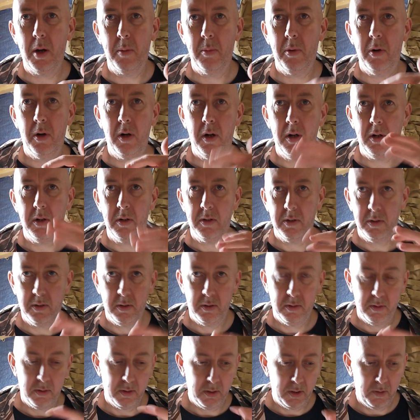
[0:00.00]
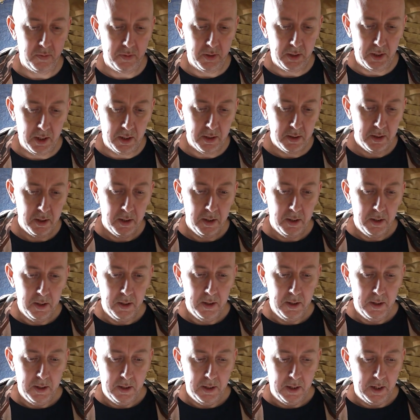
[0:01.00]
bars, stuff like that
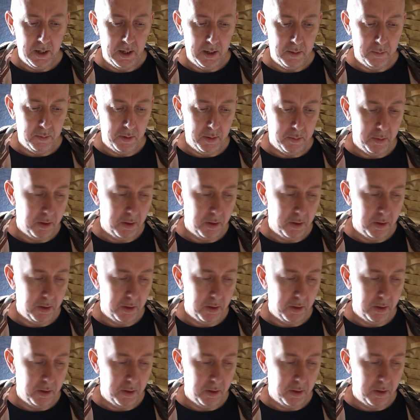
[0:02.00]
when I'm